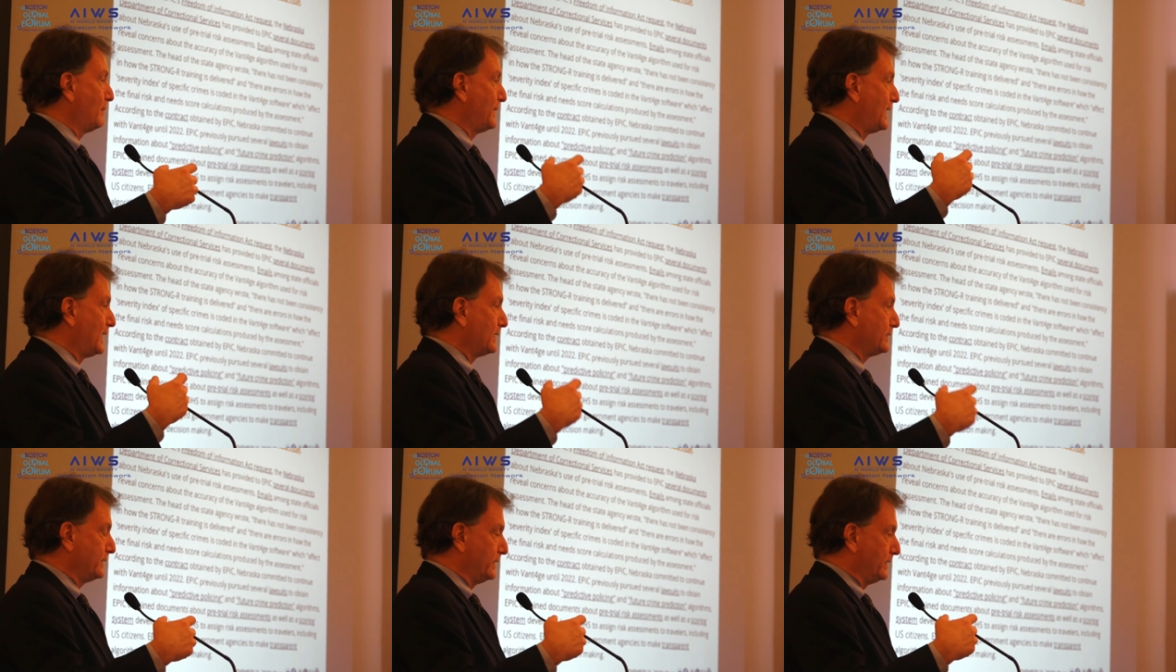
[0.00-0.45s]

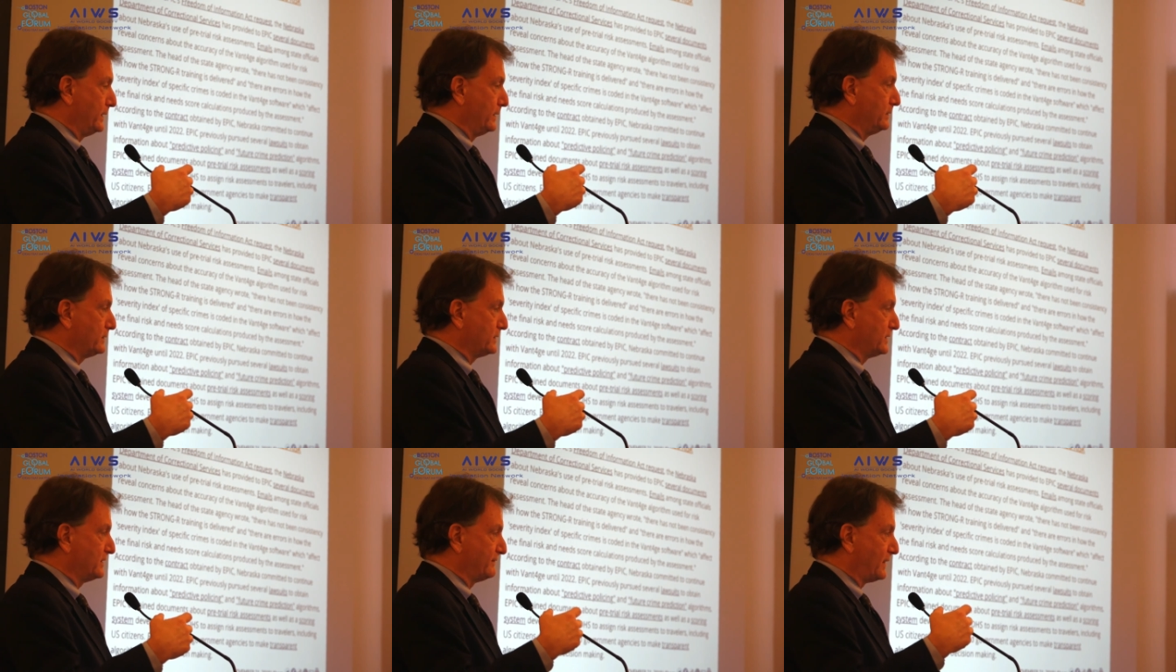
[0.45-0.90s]
about the
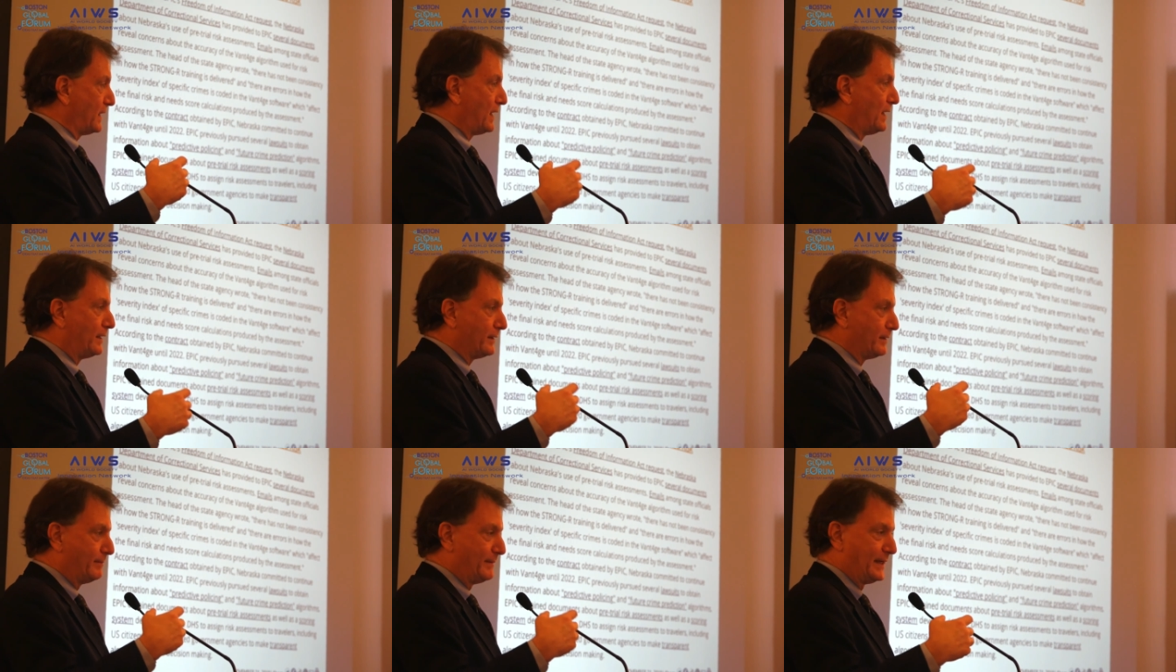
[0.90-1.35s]
use
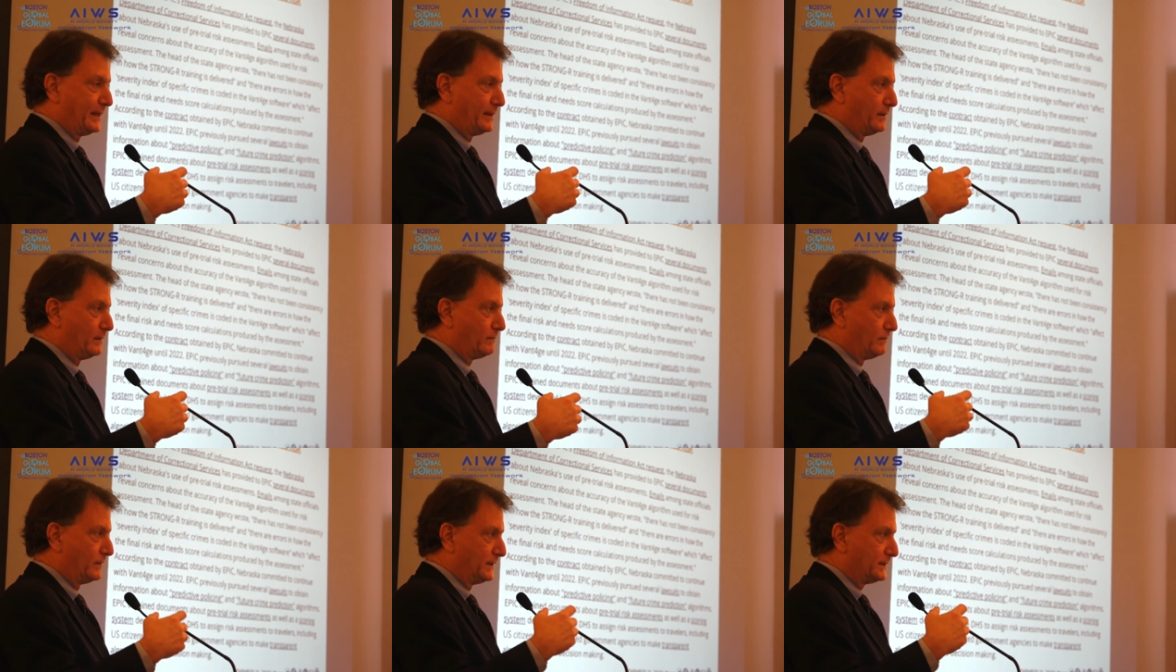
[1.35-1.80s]
of
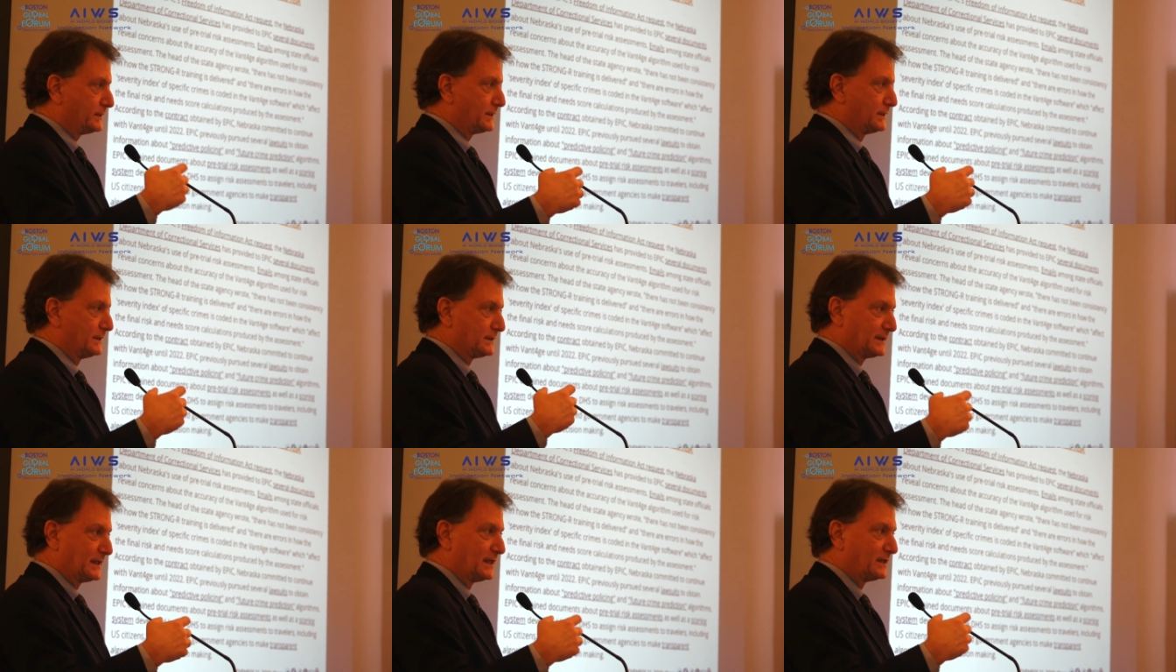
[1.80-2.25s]
automated
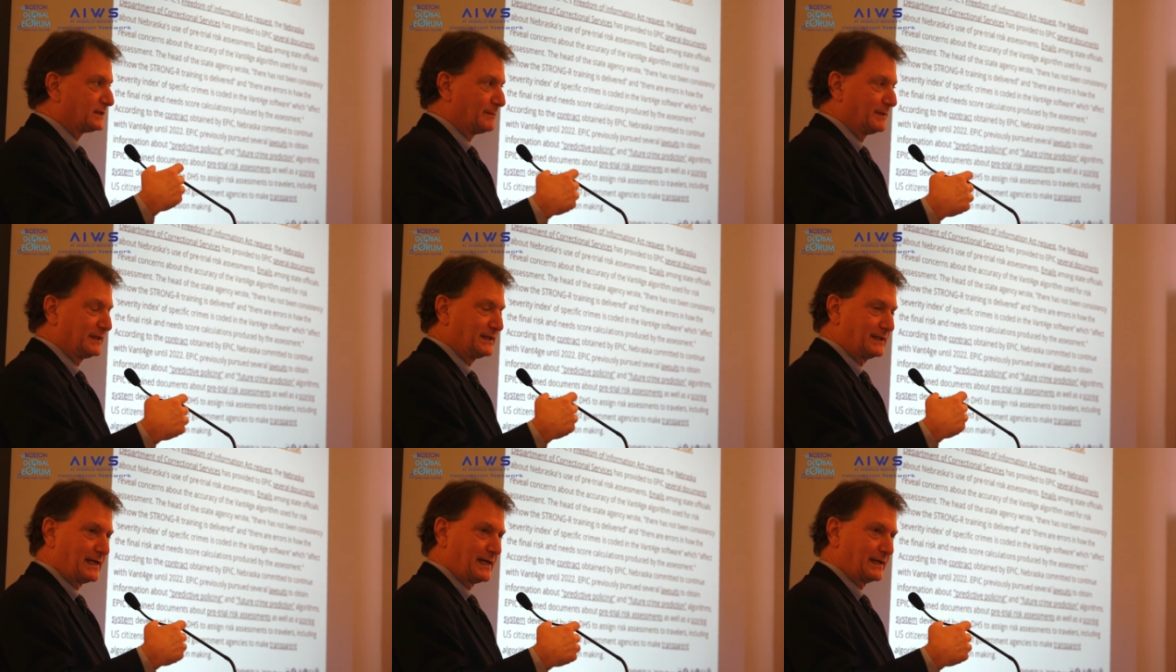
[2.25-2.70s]
risk
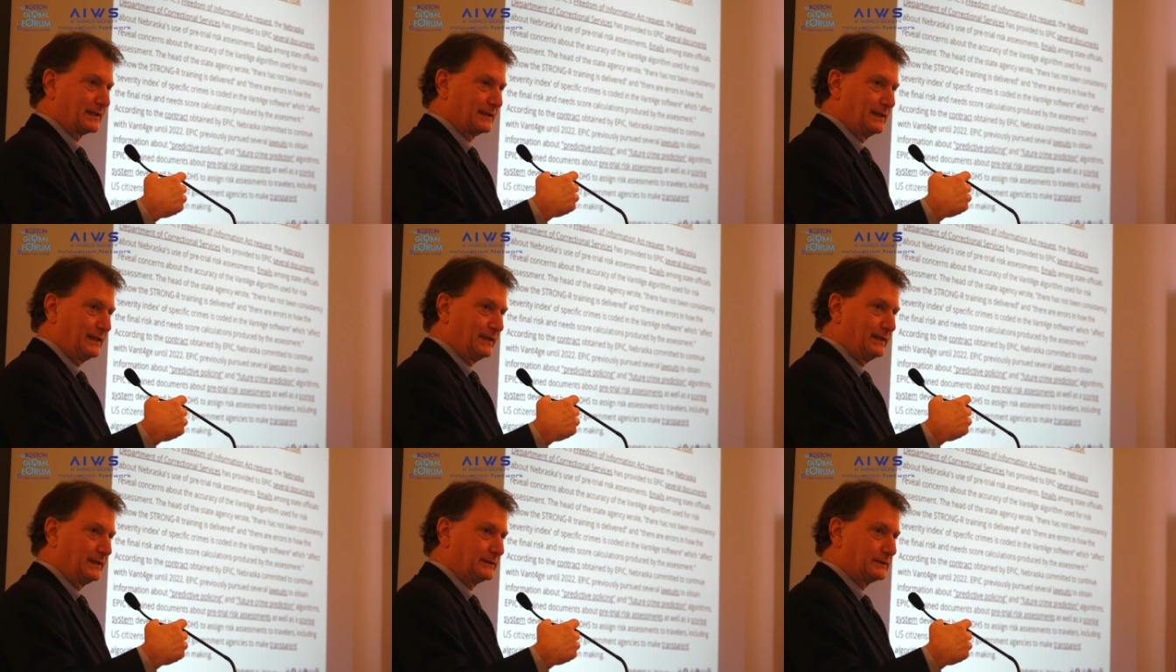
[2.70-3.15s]
assessment
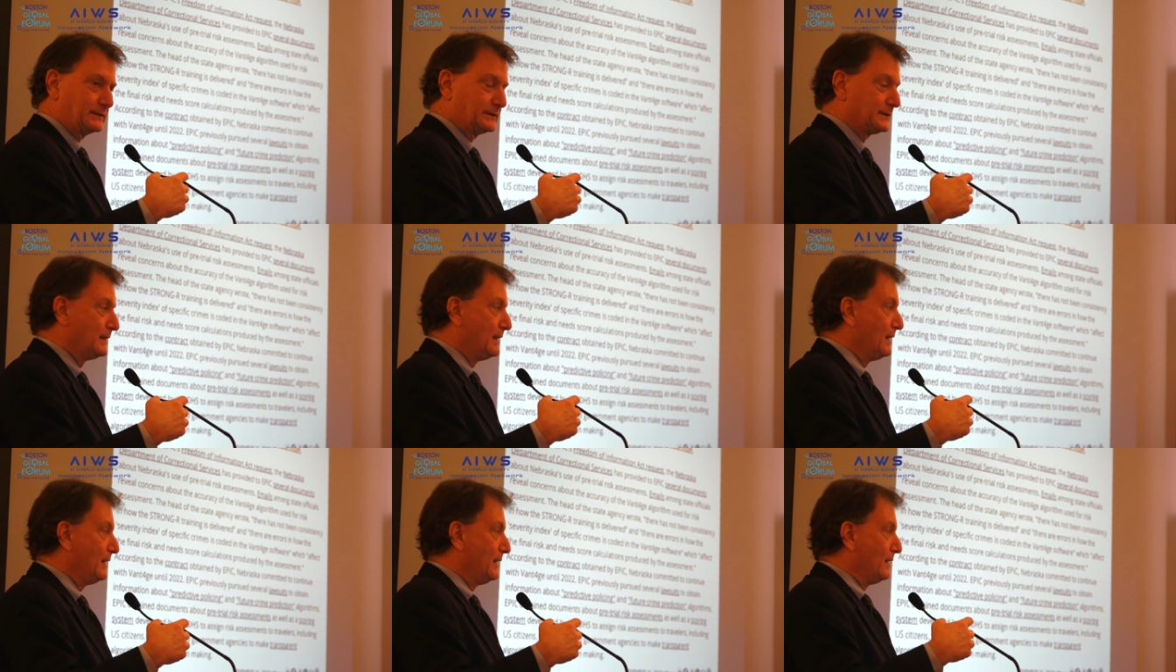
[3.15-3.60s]

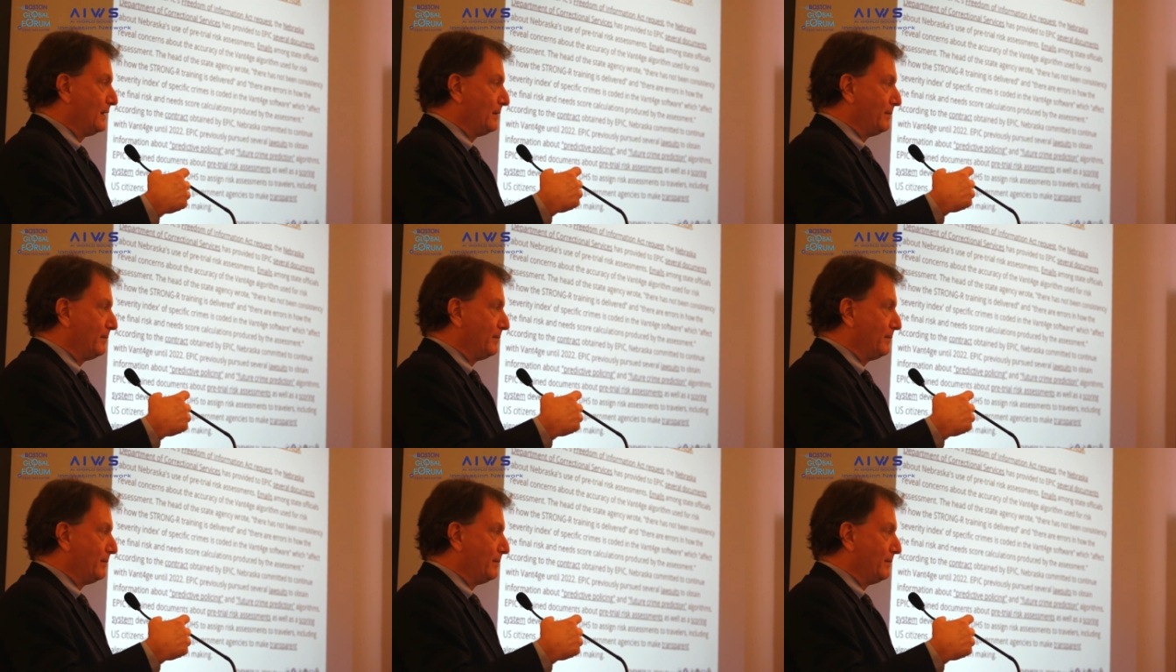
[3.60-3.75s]
techniques